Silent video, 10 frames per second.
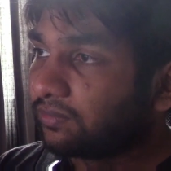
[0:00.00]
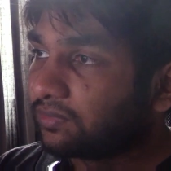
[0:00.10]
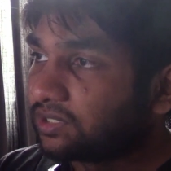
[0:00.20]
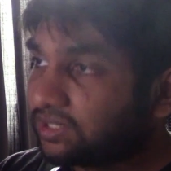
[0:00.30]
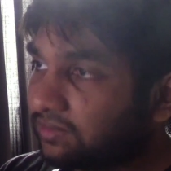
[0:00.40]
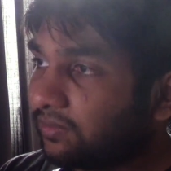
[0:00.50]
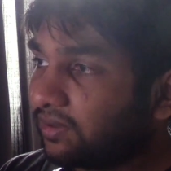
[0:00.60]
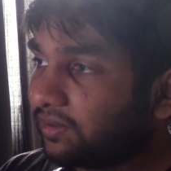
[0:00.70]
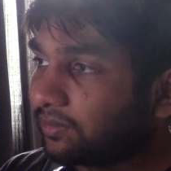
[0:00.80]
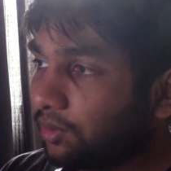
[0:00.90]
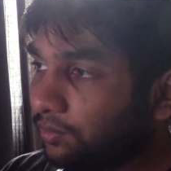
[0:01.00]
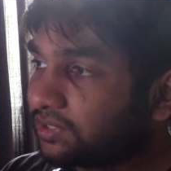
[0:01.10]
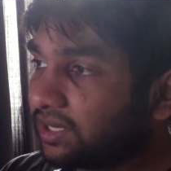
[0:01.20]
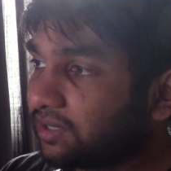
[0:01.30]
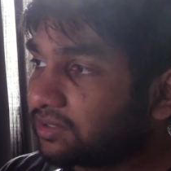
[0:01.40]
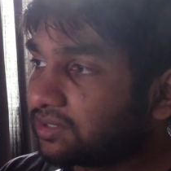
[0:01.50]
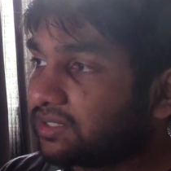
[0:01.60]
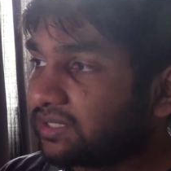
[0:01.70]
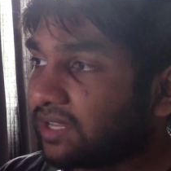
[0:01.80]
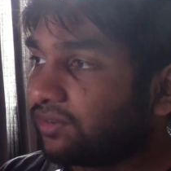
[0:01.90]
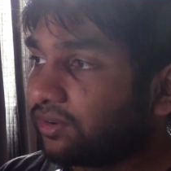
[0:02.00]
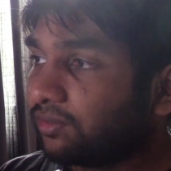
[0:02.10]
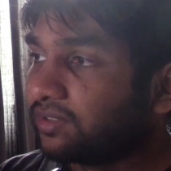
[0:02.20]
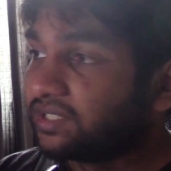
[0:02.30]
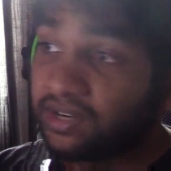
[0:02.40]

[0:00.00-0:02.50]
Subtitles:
It's like almost 9 years since that figure released.